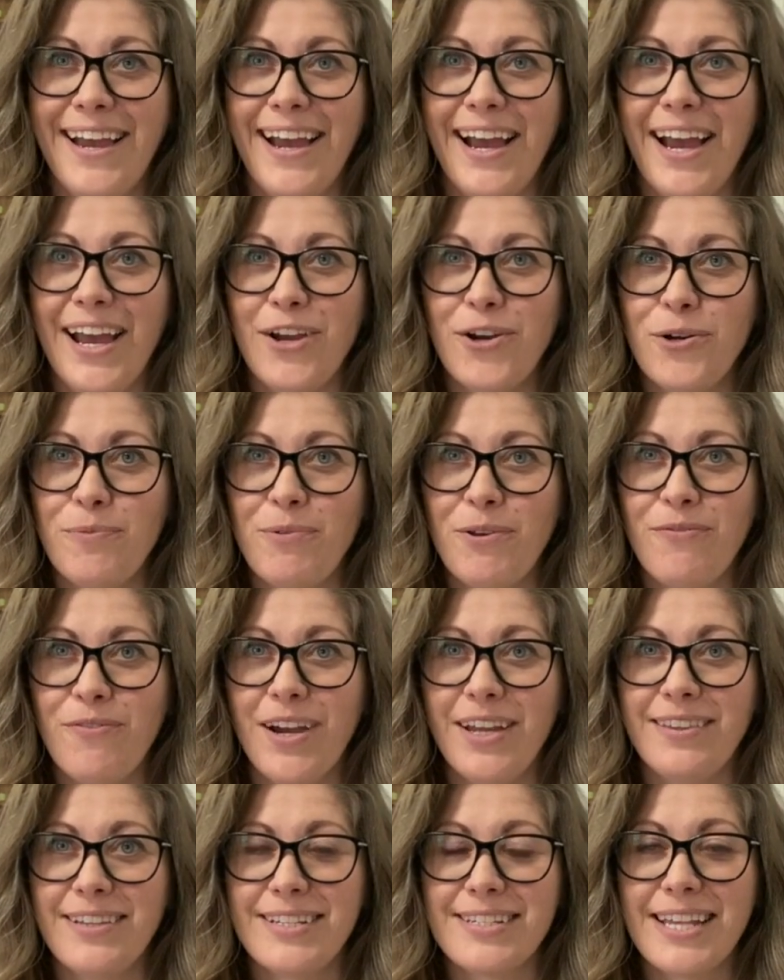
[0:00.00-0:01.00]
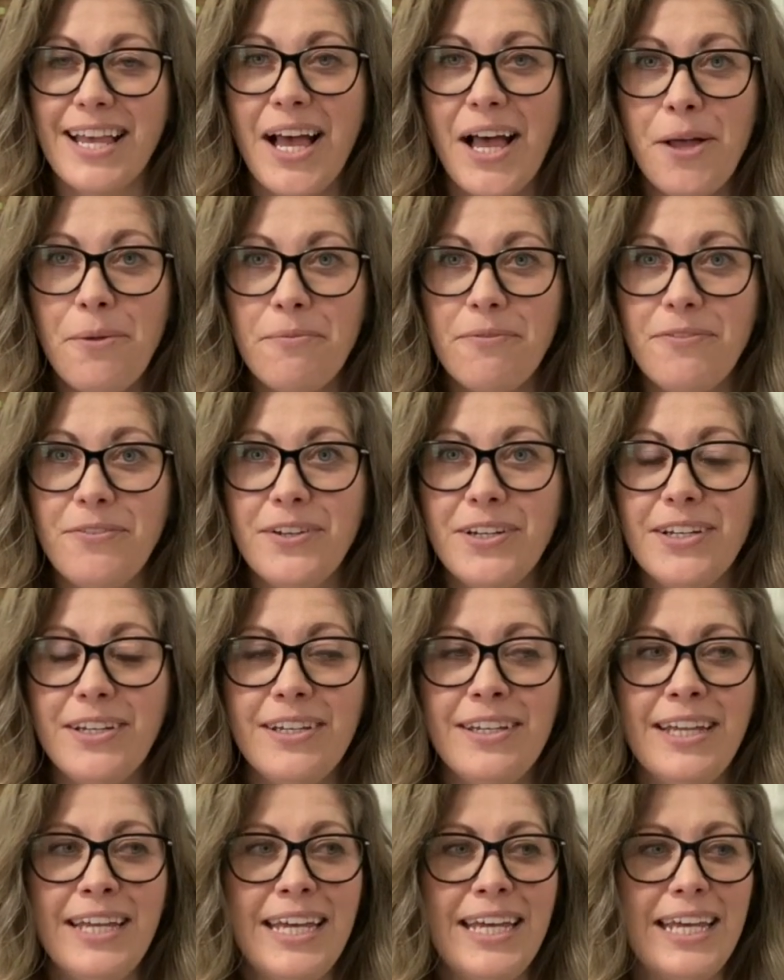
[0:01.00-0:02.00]
I hope you find this
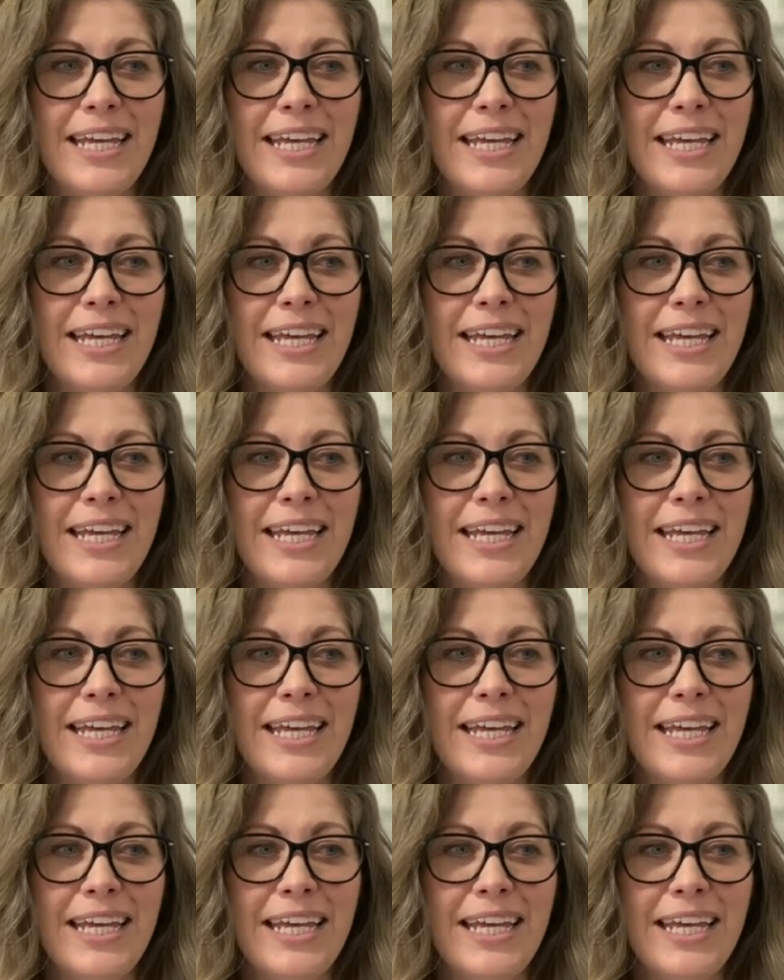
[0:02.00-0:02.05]
helpful.